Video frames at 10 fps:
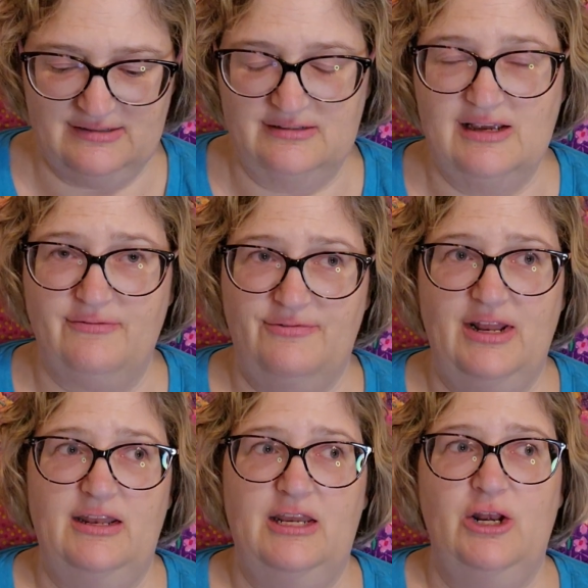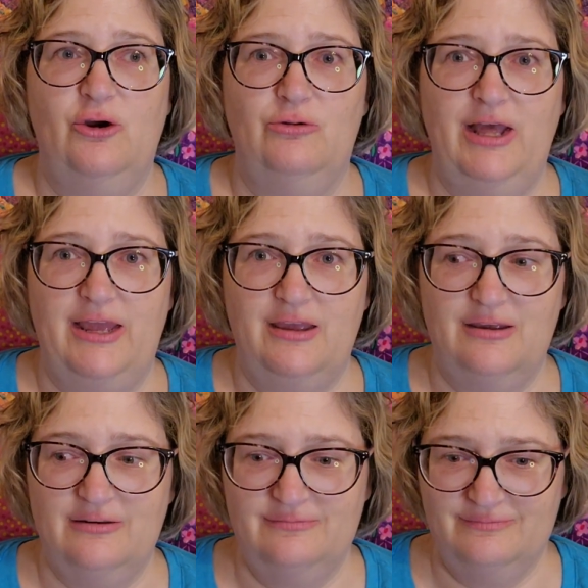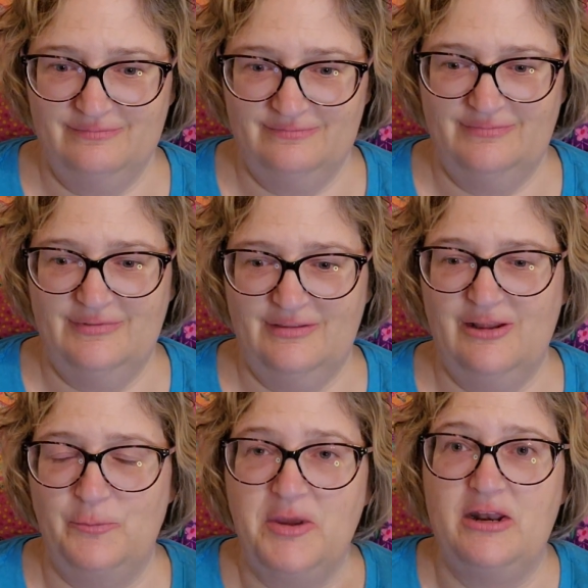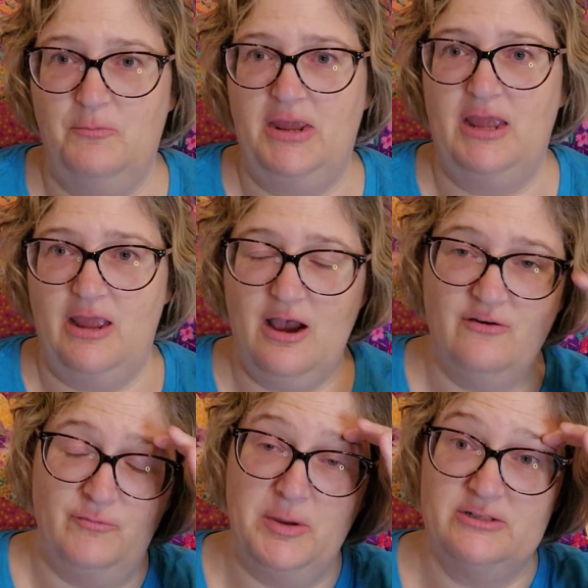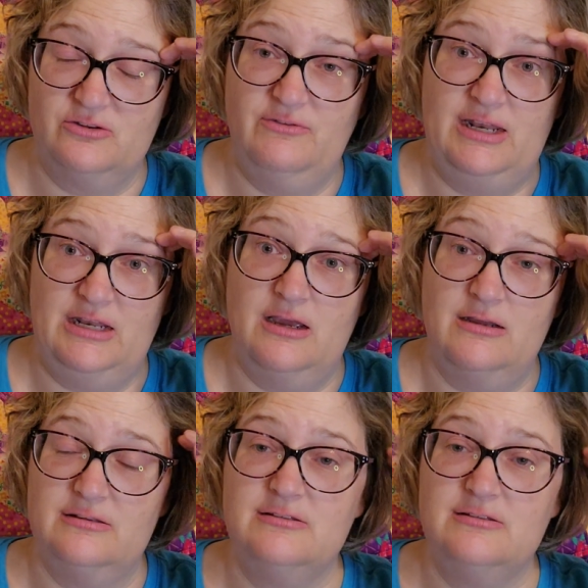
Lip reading: a definite, you know, like epitome of a Pennsylvania